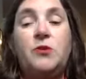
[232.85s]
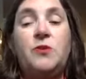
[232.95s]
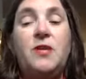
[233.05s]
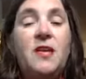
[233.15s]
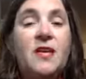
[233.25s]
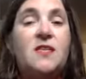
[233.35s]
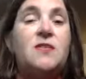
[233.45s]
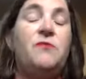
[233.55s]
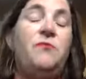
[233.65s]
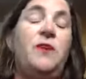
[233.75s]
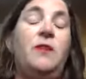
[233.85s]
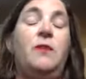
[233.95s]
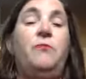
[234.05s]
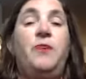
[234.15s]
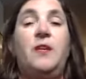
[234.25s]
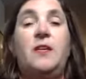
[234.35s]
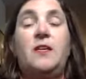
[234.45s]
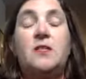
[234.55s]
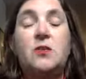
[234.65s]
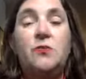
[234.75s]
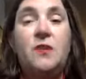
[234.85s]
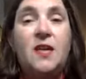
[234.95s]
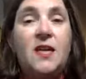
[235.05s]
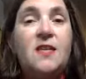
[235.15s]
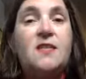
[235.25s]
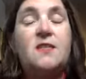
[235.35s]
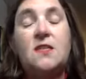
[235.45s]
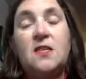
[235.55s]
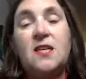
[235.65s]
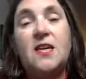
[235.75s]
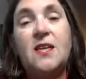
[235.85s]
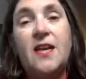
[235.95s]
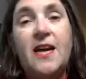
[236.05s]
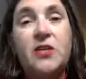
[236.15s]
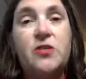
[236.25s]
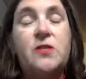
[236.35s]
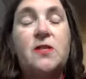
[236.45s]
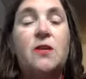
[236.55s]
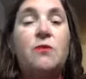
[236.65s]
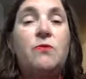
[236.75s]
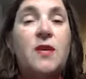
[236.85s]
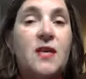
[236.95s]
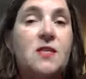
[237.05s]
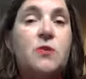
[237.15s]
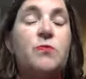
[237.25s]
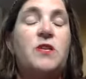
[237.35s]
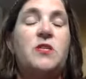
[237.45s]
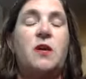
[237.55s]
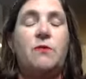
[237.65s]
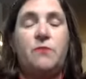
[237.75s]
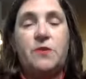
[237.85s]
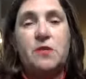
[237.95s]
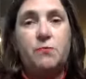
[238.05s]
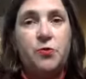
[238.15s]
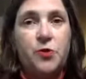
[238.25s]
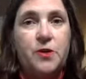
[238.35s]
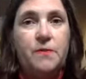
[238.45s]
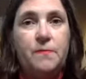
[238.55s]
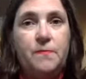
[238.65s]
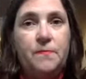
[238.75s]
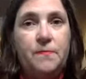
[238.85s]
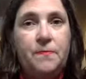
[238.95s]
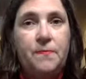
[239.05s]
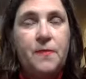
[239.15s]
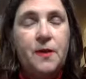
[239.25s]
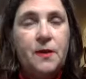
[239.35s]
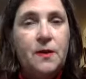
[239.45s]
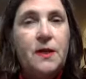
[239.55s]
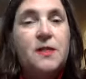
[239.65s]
You need to feel the feelings. You need to take the actions, and you need to reach out for support. And